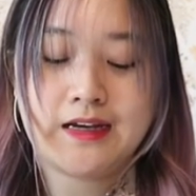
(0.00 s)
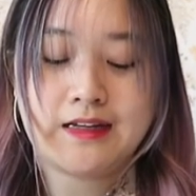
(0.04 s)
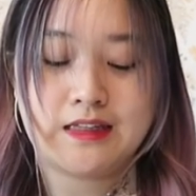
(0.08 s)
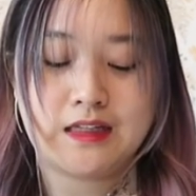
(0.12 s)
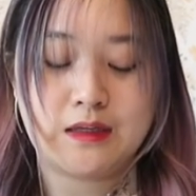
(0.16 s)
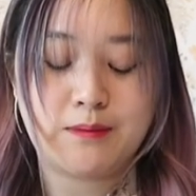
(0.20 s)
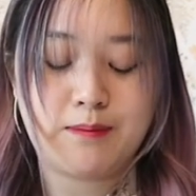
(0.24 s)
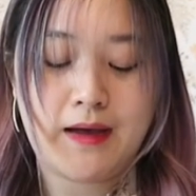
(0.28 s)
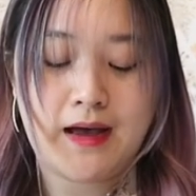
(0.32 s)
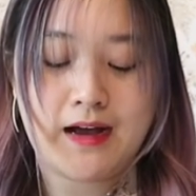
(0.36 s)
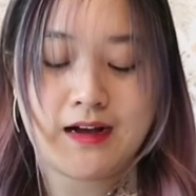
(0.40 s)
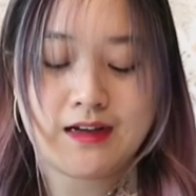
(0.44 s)

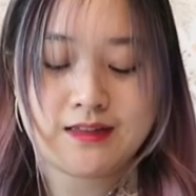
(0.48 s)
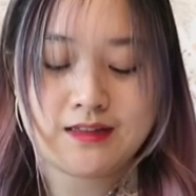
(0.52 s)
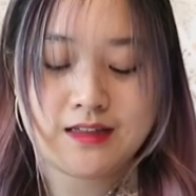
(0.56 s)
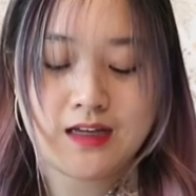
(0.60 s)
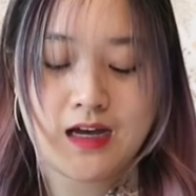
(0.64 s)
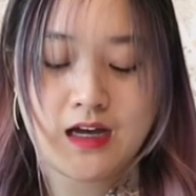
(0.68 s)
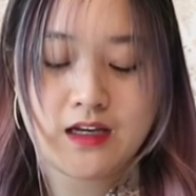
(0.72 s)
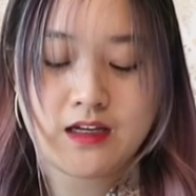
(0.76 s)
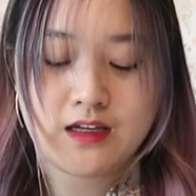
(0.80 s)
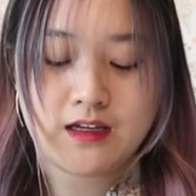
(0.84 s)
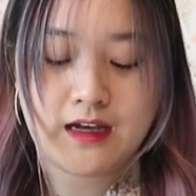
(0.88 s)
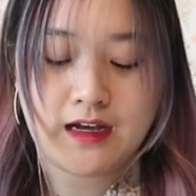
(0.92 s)
The back
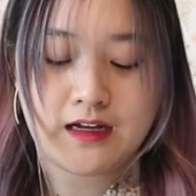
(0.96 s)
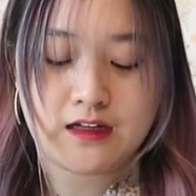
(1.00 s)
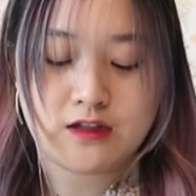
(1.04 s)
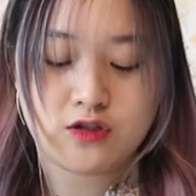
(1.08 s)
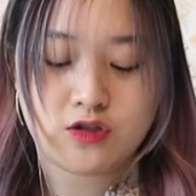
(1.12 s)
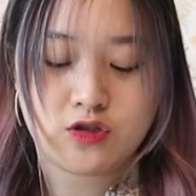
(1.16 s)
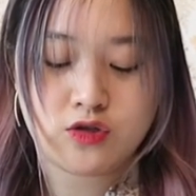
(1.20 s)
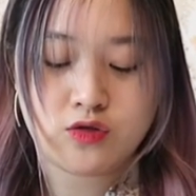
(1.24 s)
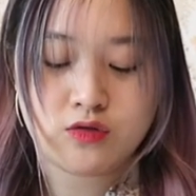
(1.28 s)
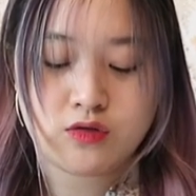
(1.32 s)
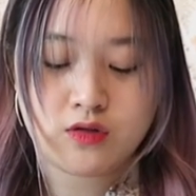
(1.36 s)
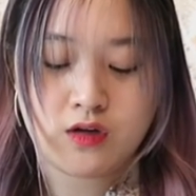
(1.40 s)
side, you get
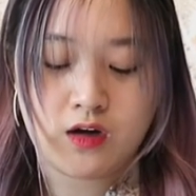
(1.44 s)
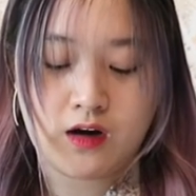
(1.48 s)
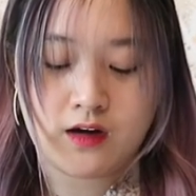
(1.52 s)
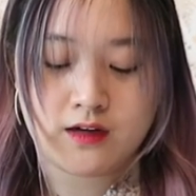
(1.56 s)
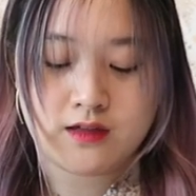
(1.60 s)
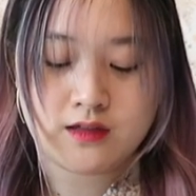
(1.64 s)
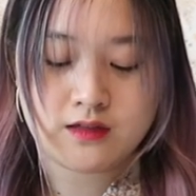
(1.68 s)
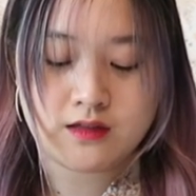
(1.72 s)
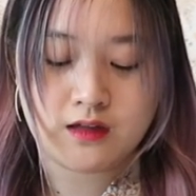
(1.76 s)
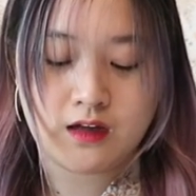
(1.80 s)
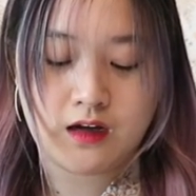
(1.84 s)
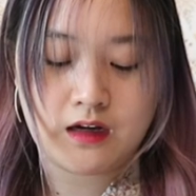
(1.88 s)
2
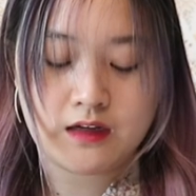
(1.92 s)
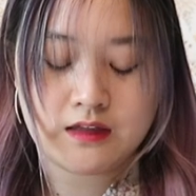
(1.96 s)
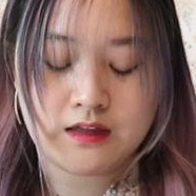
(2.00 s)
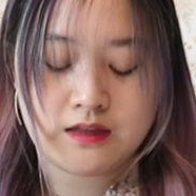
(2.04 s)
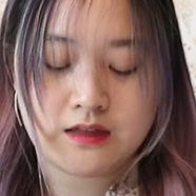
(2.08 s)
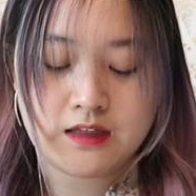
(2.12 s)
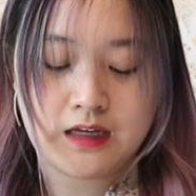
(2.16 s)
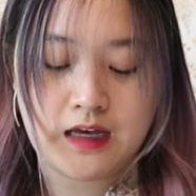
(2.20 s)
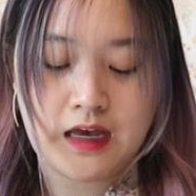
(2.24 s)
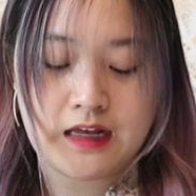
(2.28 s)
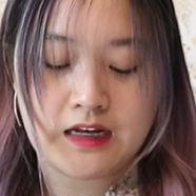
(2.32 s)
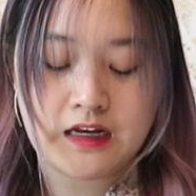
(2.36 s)
card
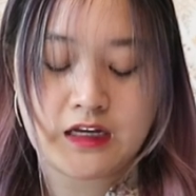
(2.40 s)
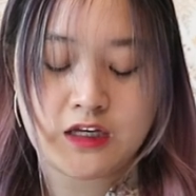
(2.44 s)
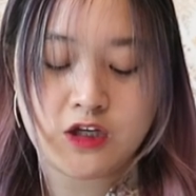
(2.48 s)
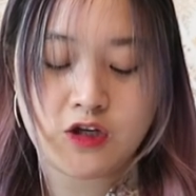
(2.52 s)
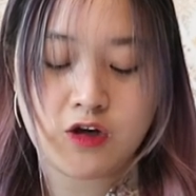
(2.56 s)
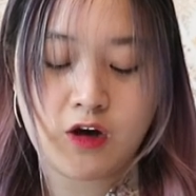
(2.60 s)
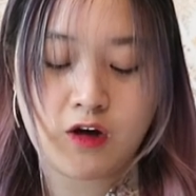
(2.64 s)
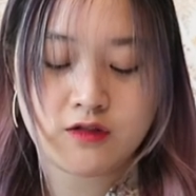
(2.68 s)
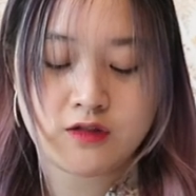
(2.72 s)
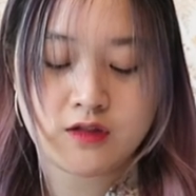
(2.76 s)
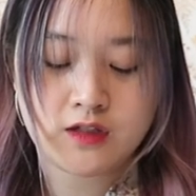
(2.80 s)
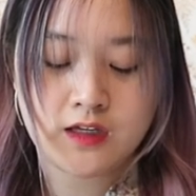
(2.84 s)
slots, and then you
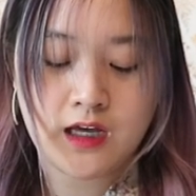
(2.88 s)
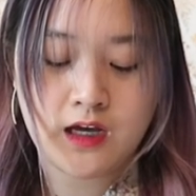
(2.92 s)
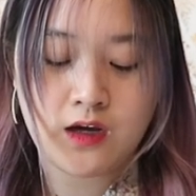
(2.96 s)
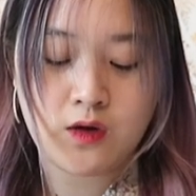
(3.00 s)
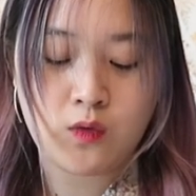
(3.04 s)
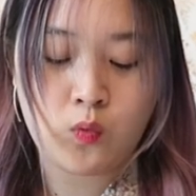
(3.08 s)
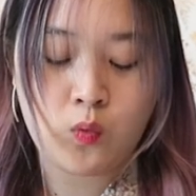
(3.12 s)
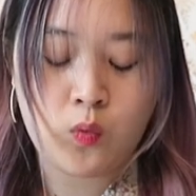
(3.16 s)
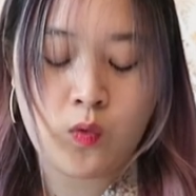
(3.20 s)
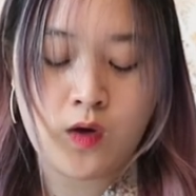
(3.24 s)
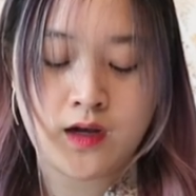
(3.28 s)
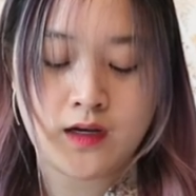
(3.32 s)
also
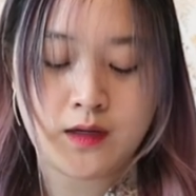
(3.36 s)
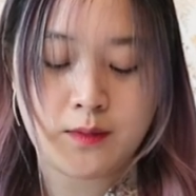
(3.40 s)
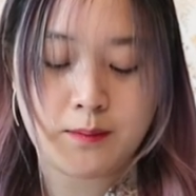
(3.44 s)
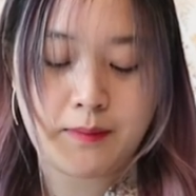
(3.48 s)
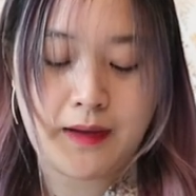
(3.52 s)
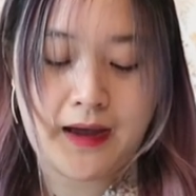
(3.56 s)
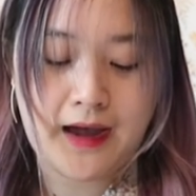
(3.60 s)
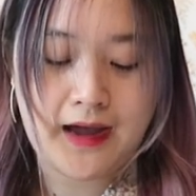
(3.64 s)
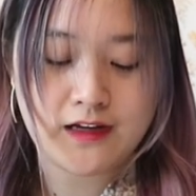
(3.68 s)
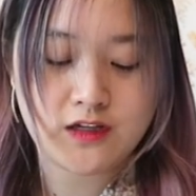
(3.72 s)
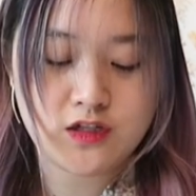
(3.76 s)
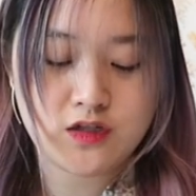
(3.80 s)
get 1
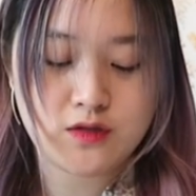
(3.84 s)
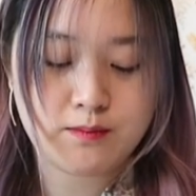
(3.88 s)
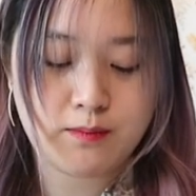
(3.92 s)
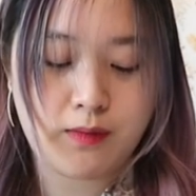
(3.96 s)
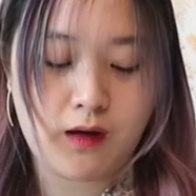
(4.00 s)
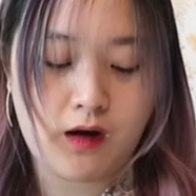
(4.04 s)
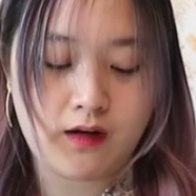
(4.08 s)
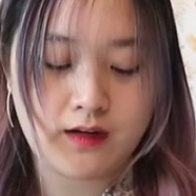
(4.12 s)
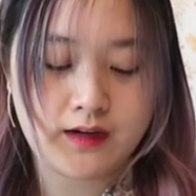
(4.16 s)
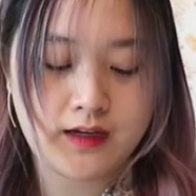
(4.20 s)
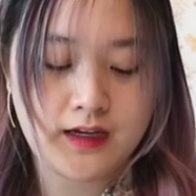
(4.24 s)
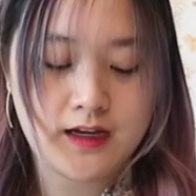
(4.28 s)
patch
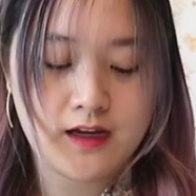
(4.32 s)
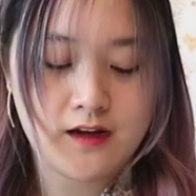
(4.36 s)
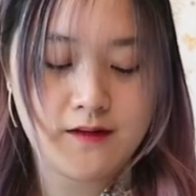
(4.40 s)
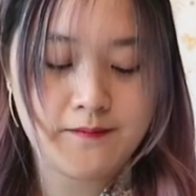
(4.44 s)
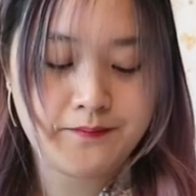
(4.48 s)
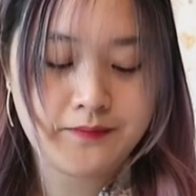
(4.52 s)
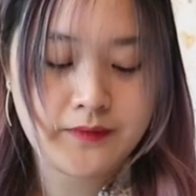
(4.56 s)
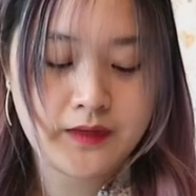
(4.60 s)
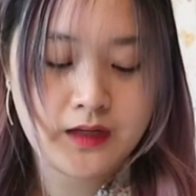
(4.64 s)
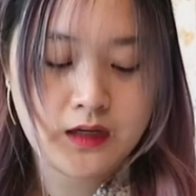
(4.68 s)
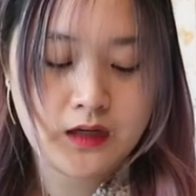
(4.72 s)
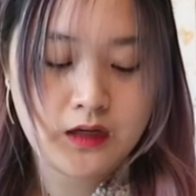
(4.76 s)
pocket,
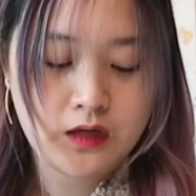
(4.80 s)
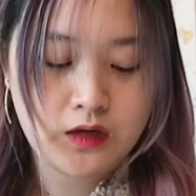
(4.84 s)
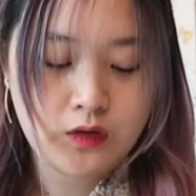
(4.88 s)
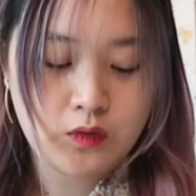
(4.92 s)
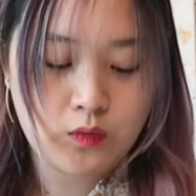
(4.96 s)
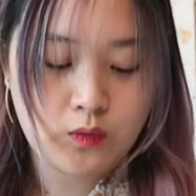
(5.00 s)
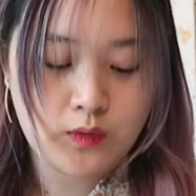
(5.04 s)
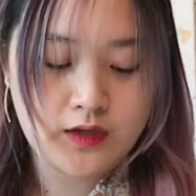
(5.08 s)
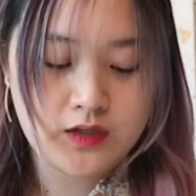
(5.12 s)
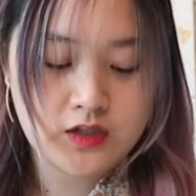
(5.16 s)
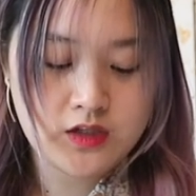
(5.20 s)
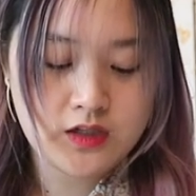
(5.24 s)

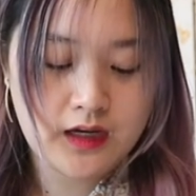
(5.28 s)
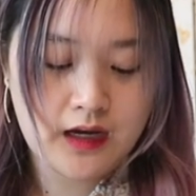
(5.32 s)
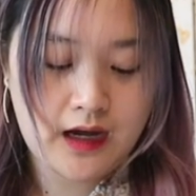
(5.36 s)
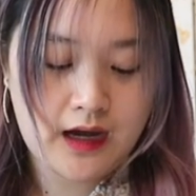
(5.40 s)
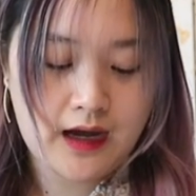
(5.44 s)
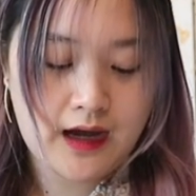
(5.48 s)
which